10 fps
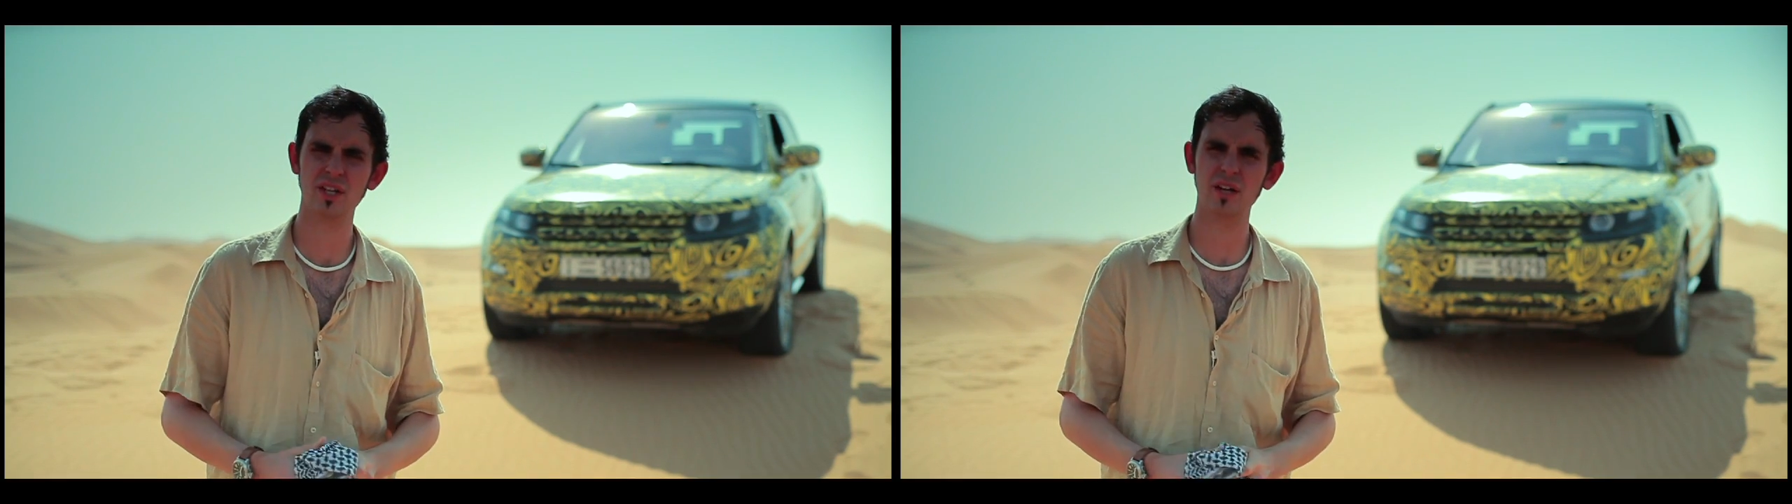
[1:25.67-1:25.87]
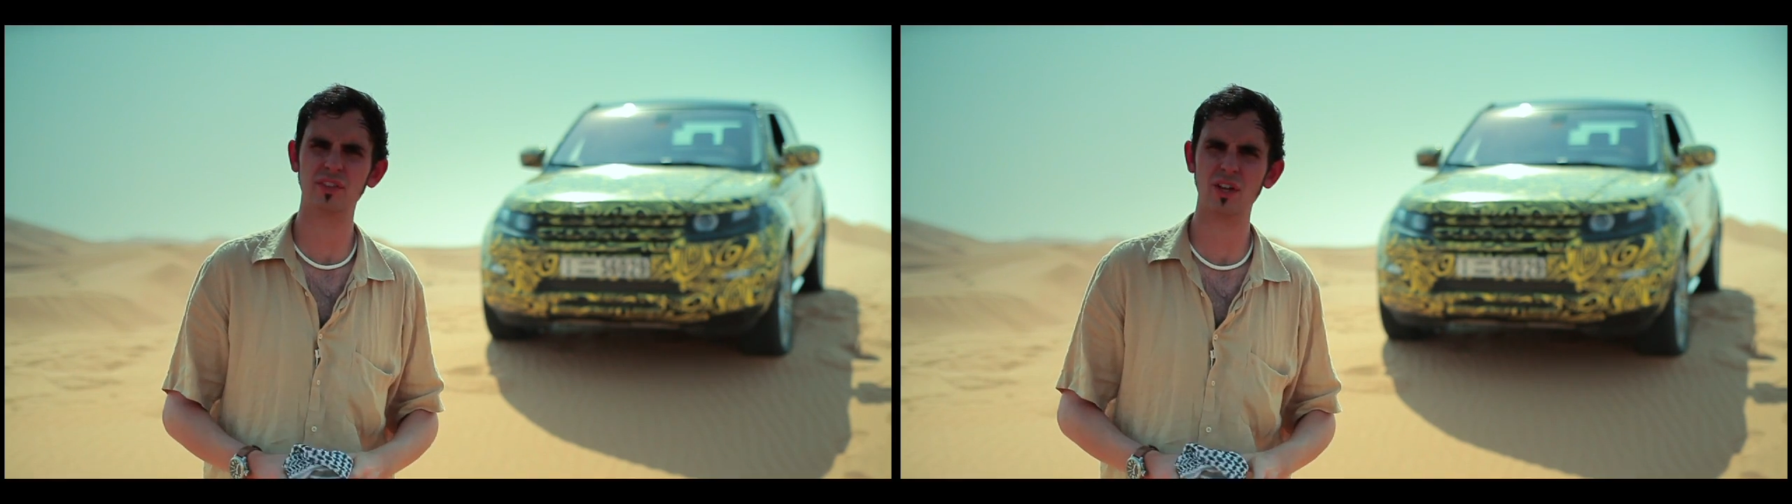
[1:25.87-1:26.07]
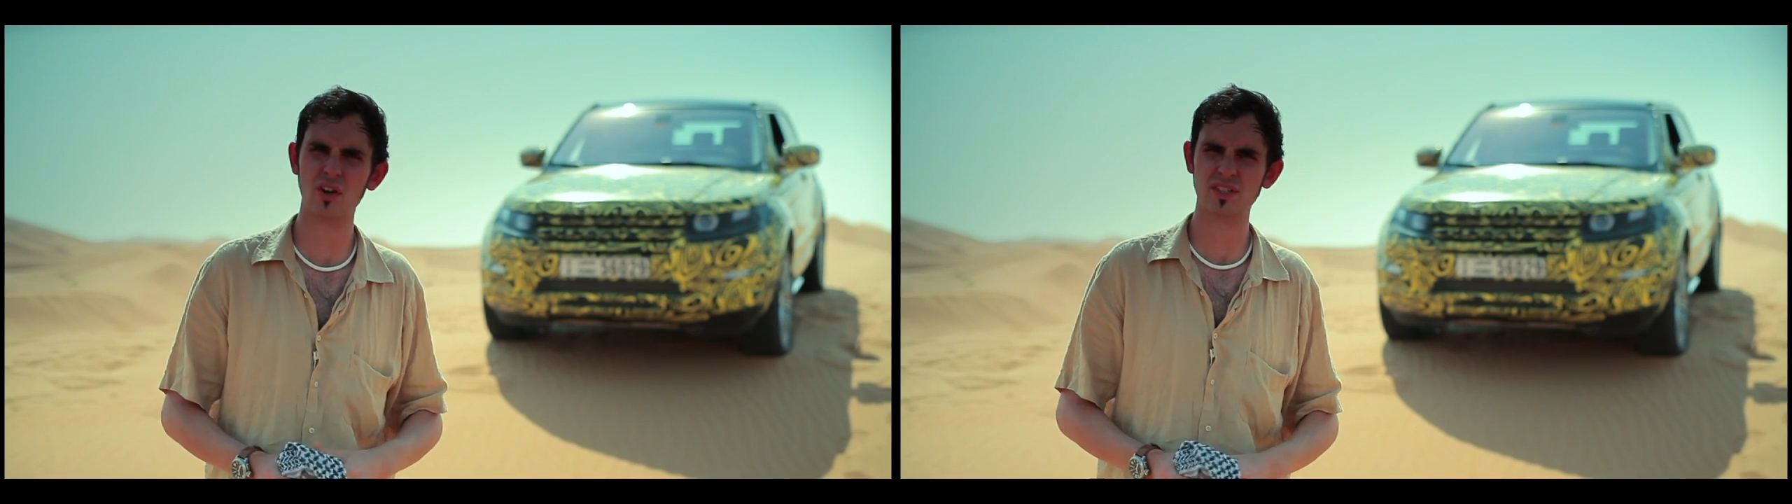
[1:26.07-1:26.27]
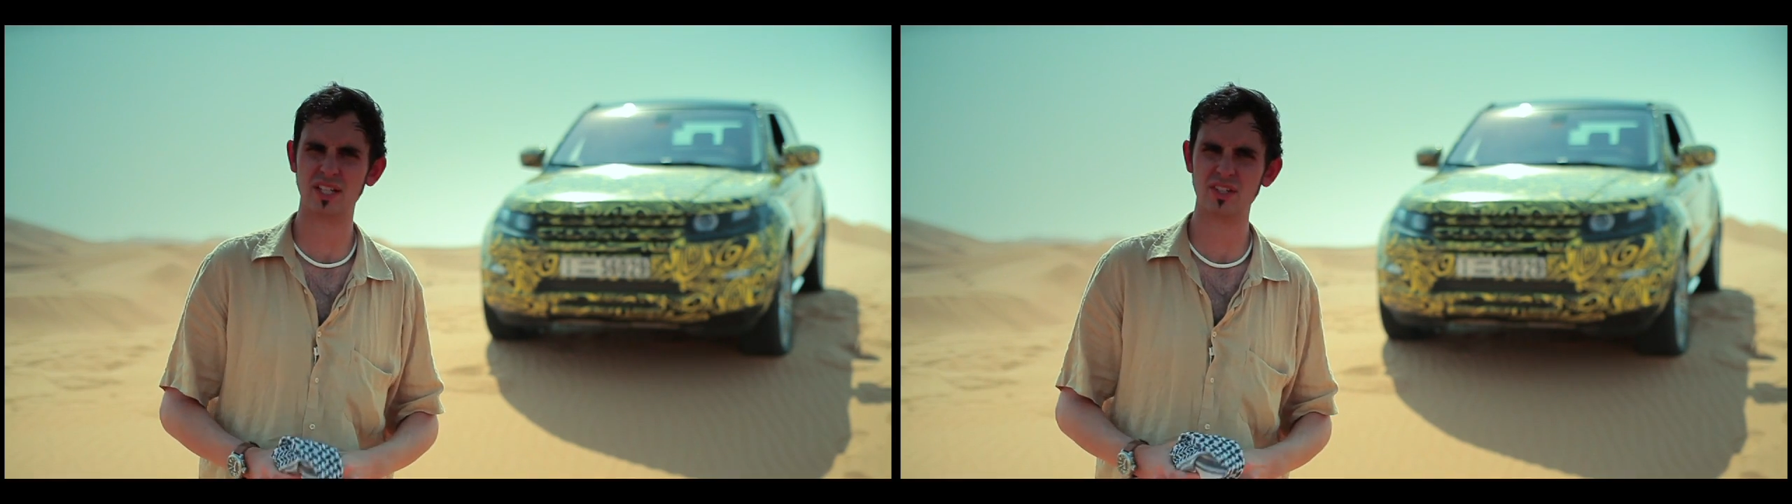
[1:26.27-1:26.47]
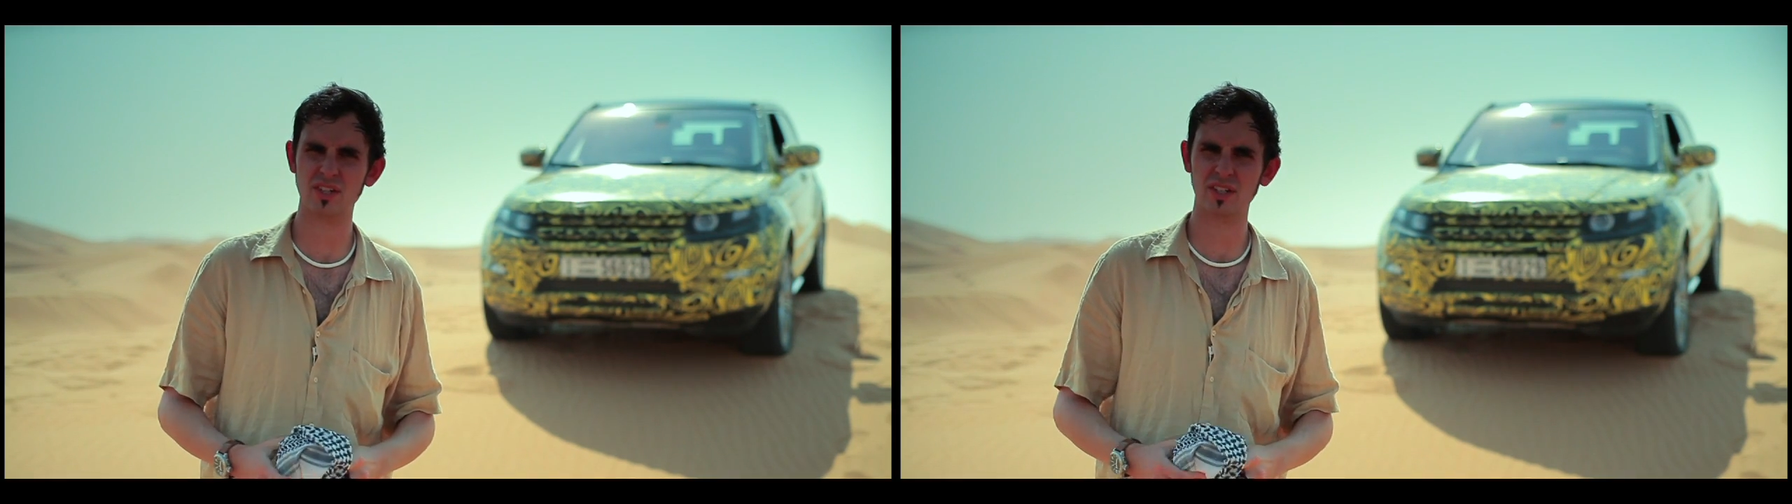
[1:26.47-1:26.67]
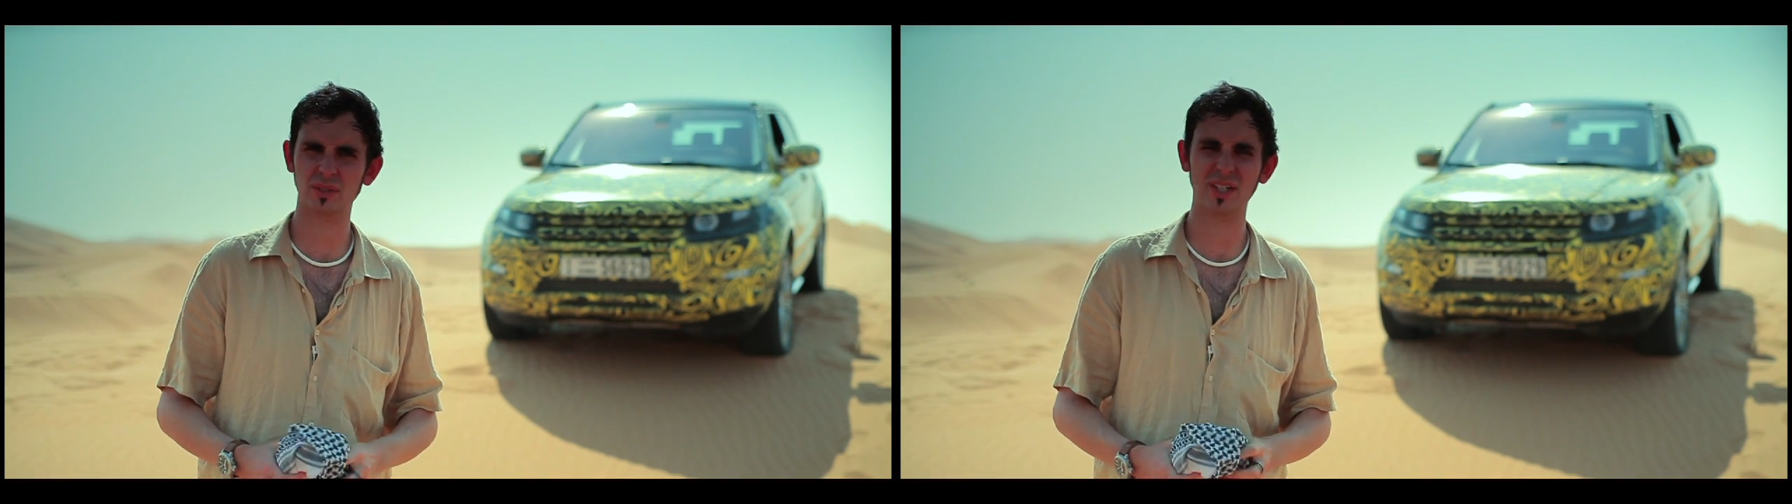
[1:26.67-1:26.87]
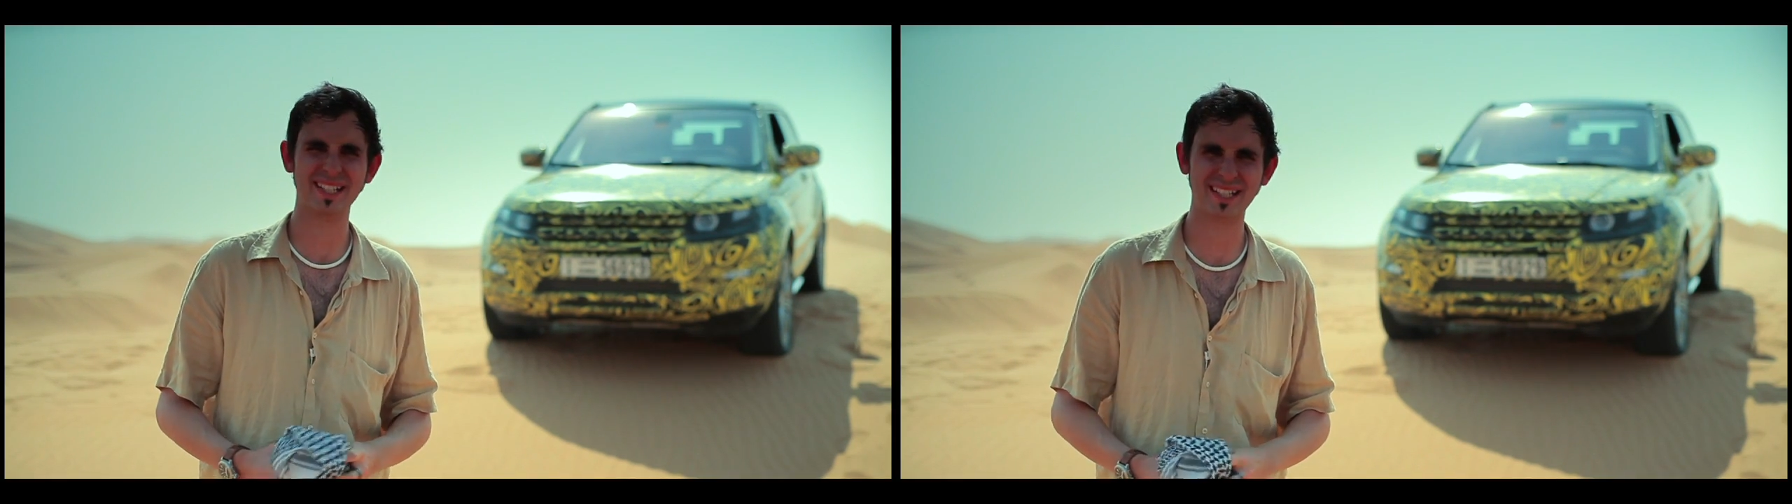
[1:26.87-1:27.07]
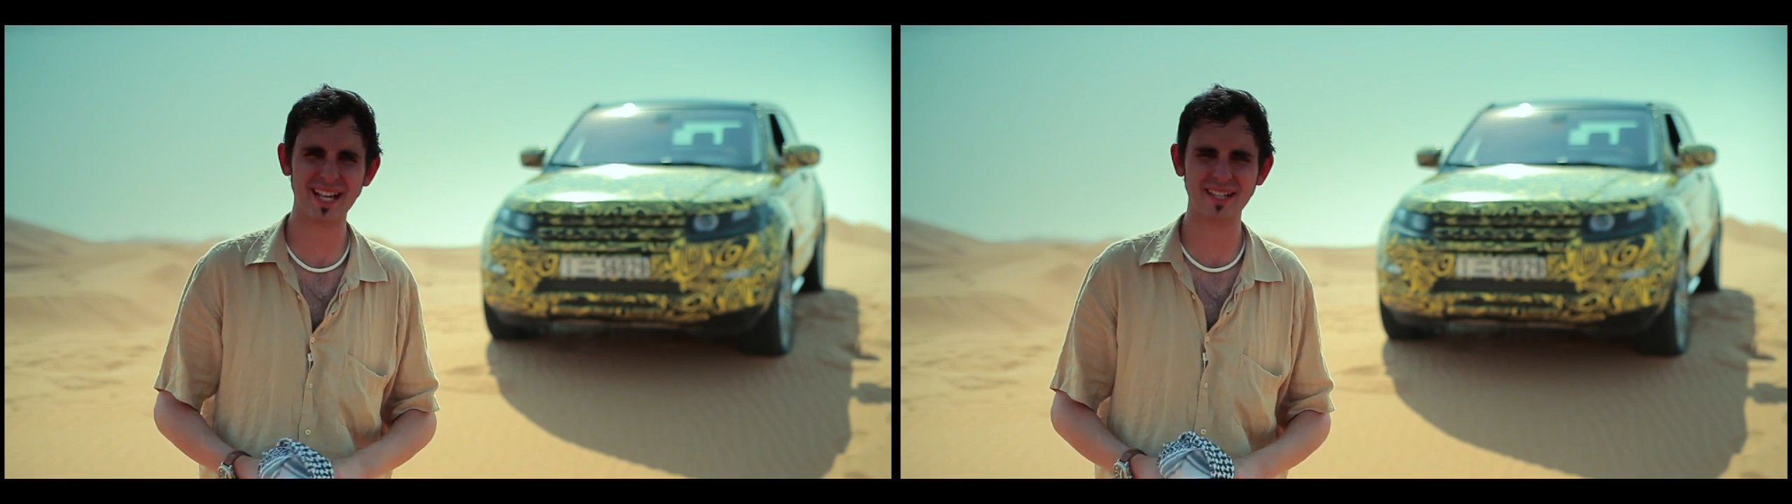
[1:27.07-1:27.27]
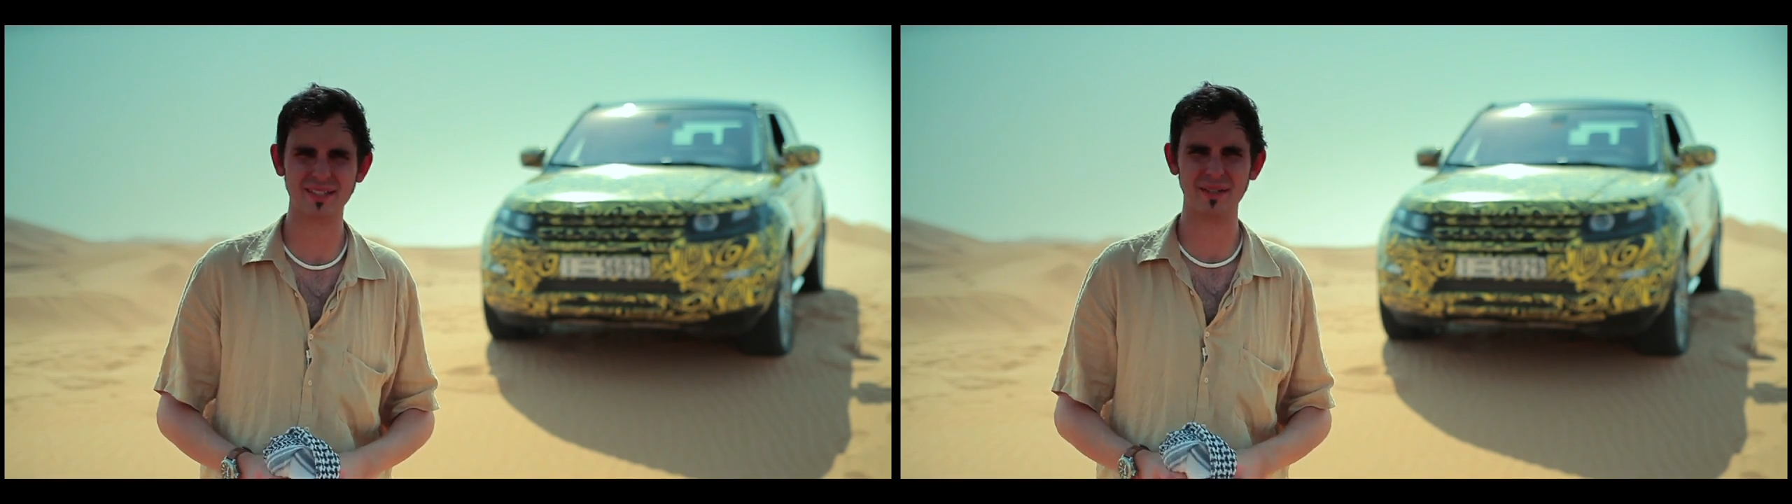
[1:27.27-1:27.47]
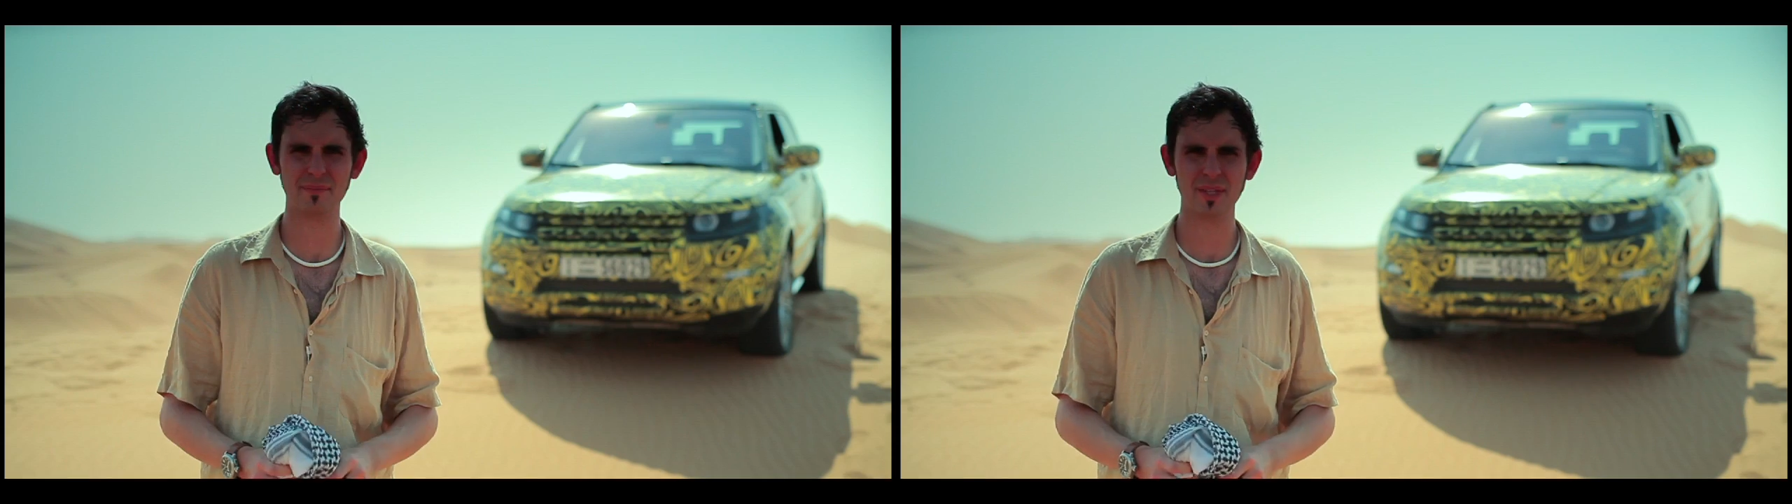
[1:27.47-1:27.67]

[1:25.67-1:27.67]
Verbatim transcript: of the Arctic Circle and Canada.